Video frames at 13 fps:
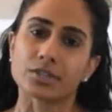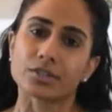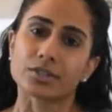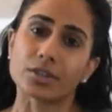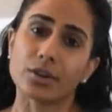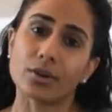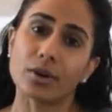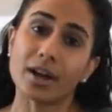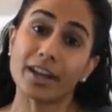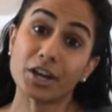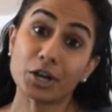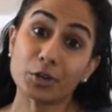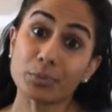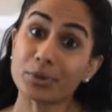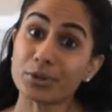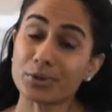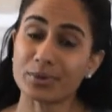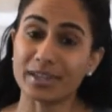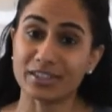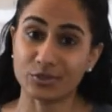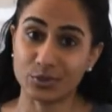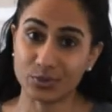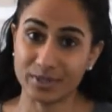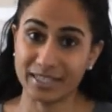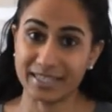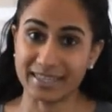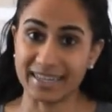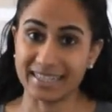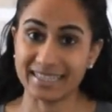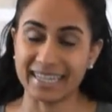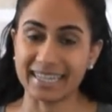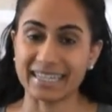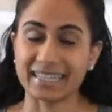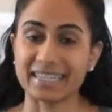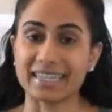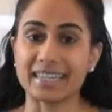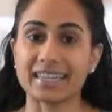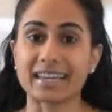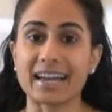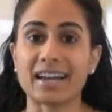So I hope you enjoyed that technique,